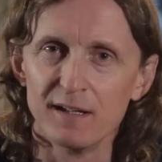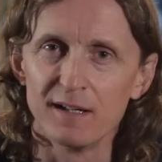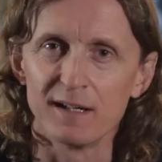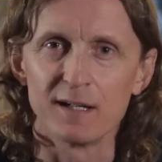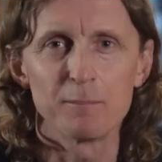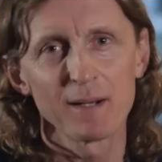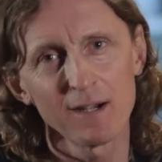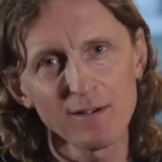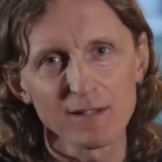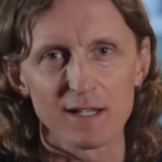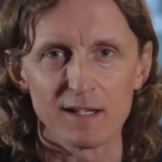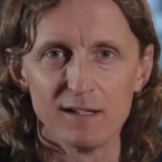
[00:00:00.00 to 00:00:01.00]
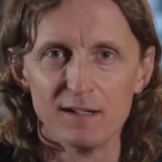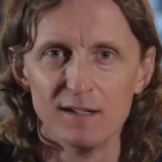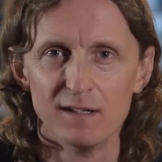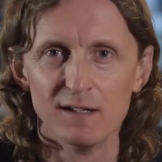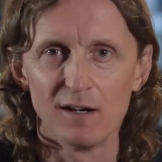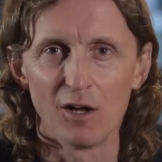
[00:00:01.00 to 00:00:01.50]
And apparently,
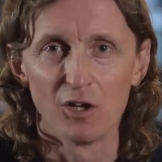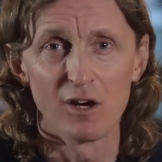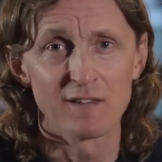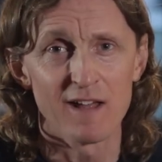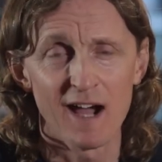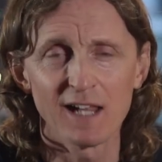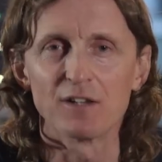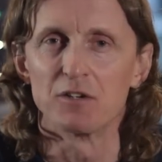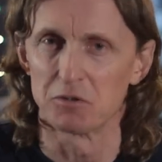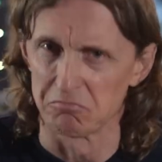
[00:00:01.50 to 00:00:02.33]
along the island,